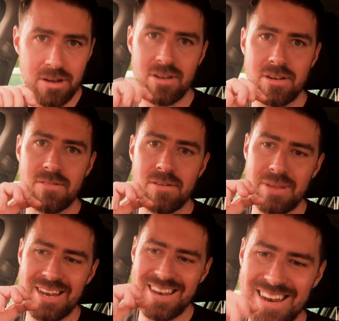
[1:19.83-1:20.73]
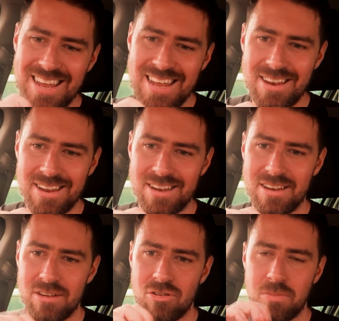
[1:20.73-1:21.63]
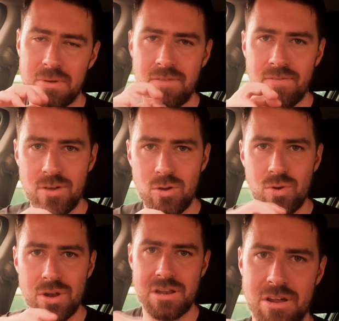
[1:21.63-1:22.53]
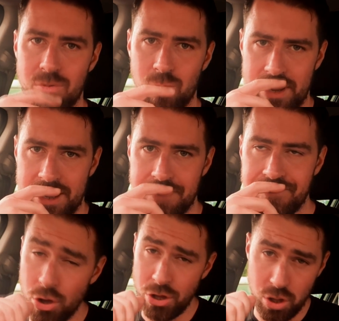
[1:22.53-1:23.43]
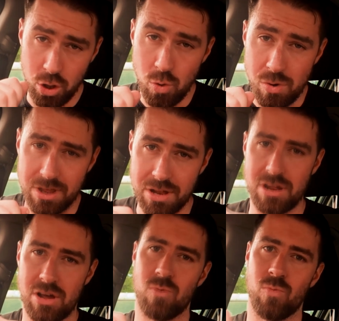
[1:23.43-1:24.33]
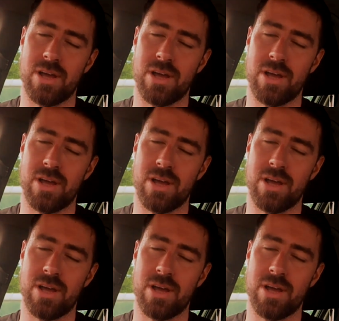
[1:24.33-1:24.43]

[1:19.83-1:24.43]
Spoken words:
to be needed to be viewed a certain way or used a certain